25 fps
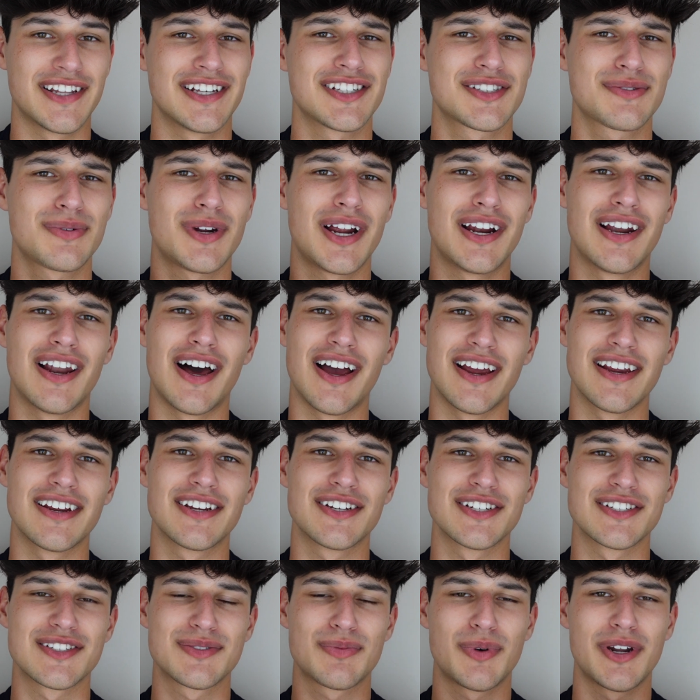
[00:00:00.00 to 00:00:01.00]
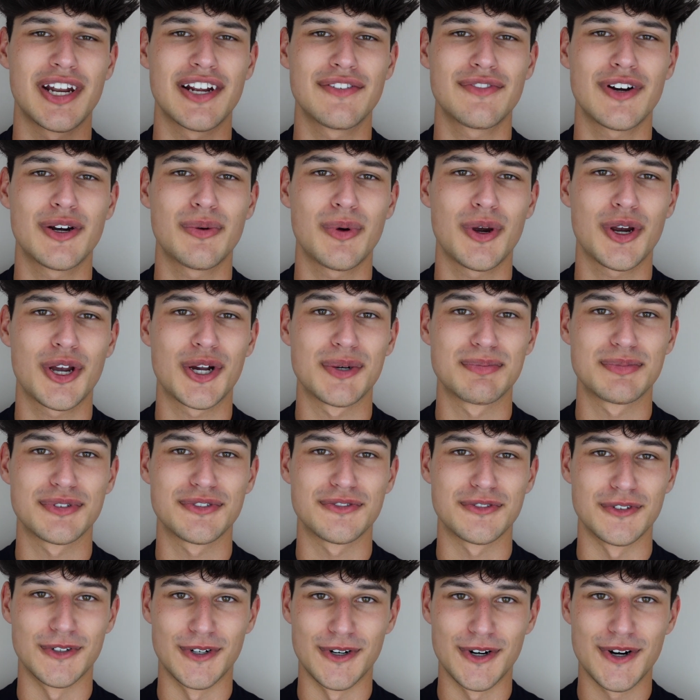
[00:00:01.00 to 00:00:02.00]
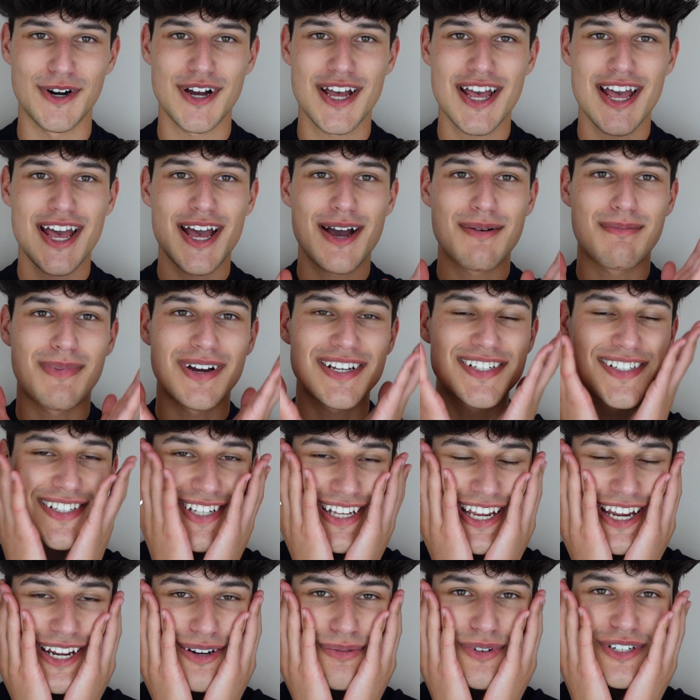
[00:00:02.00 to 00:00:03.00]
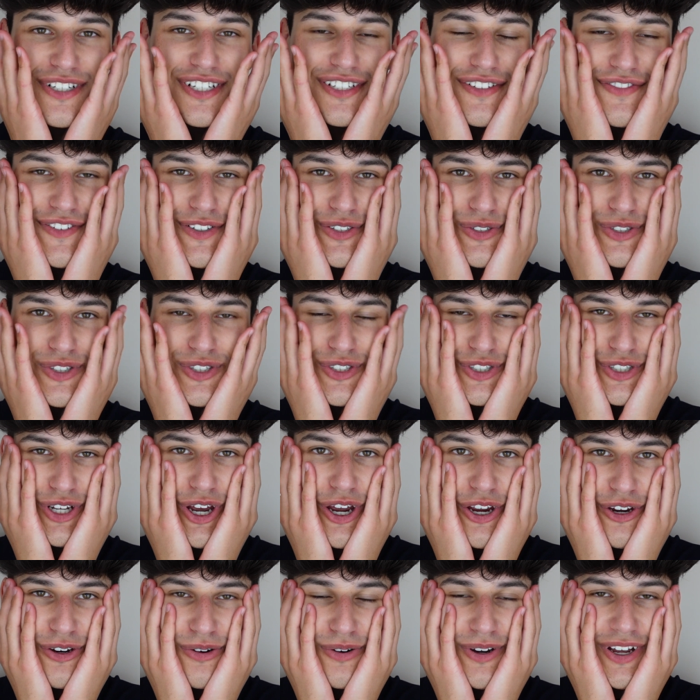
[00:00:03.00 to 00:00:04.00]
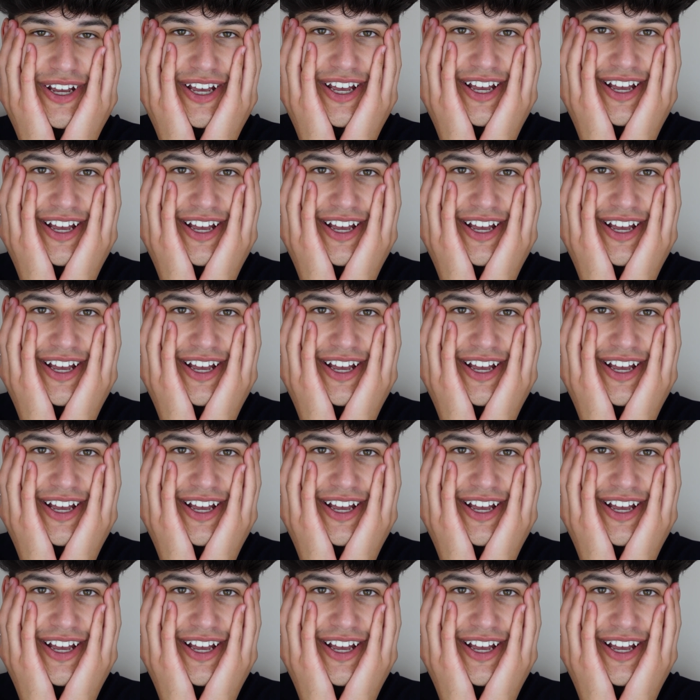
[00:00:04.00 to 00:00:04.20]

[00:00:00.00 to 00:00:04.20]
that's what I like, because whenever I woke up before, my skin would just feel so